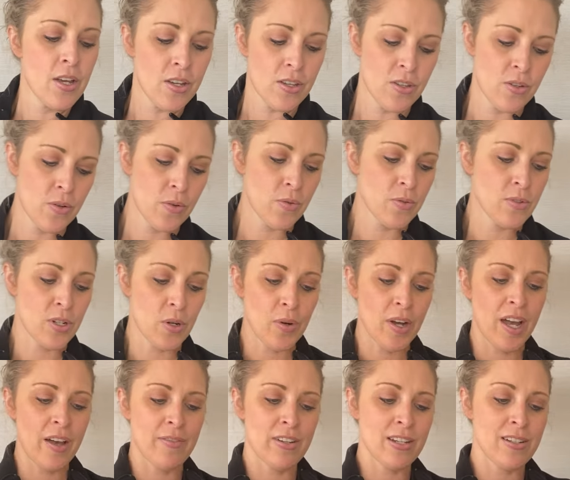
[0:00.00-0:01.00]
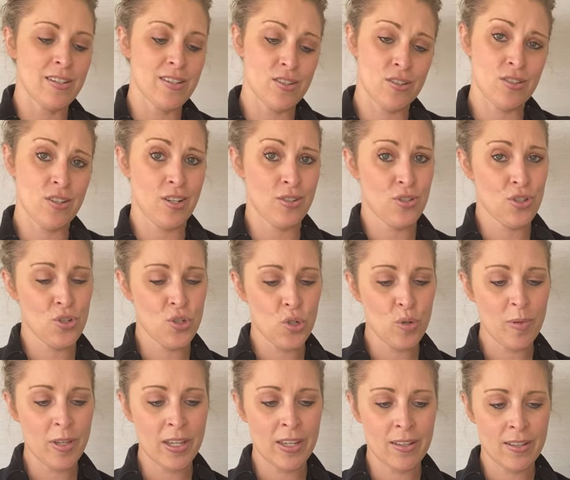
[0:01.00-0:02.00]
You don't have any dislodged
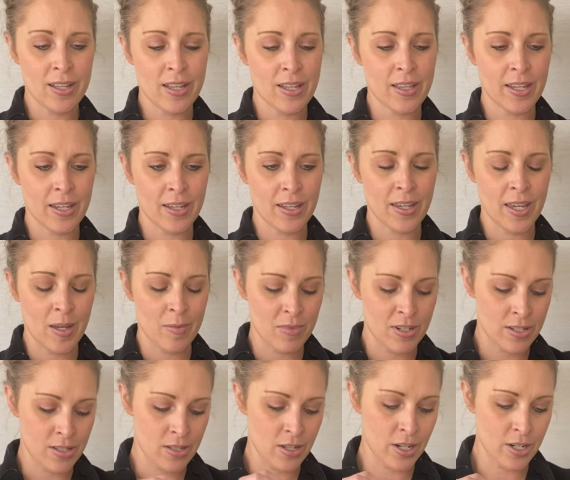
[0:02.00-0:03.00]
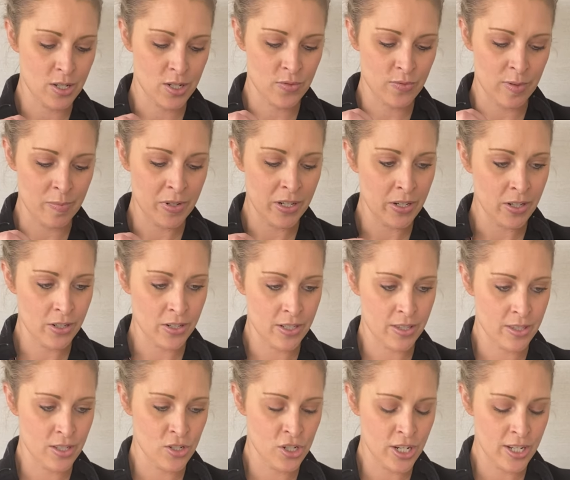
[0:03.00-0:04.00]
tubing, like it came dislodged from here
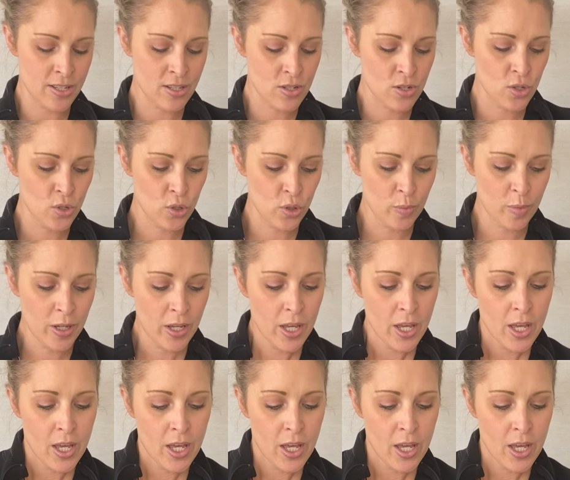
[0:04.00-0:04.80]
at the chest tube.